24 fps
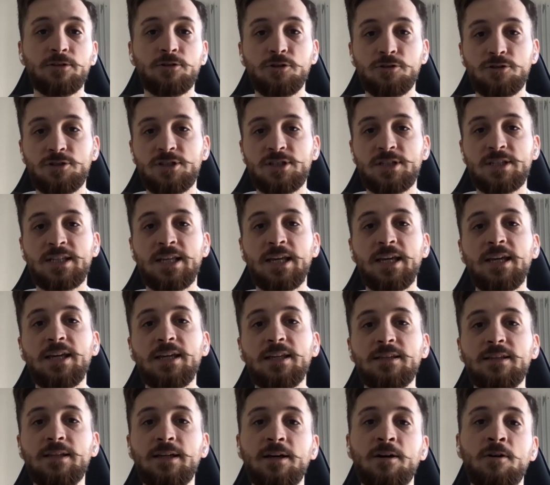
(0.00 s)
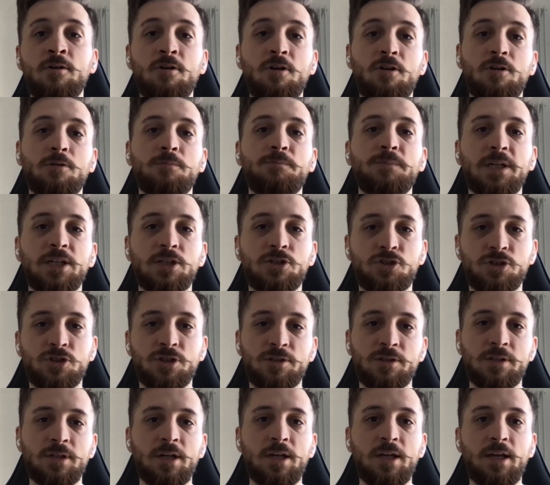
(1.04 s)
to see the whole
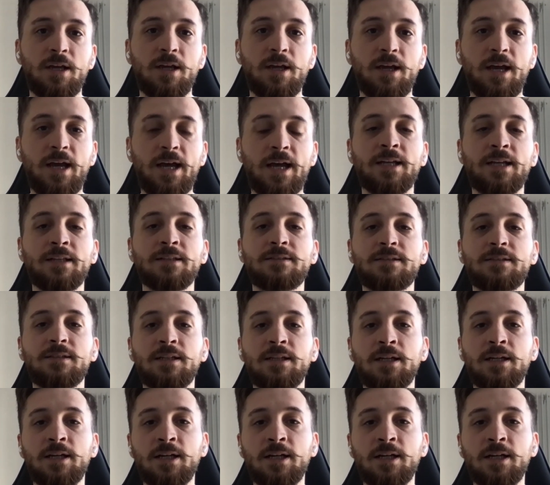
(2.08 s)
picture. And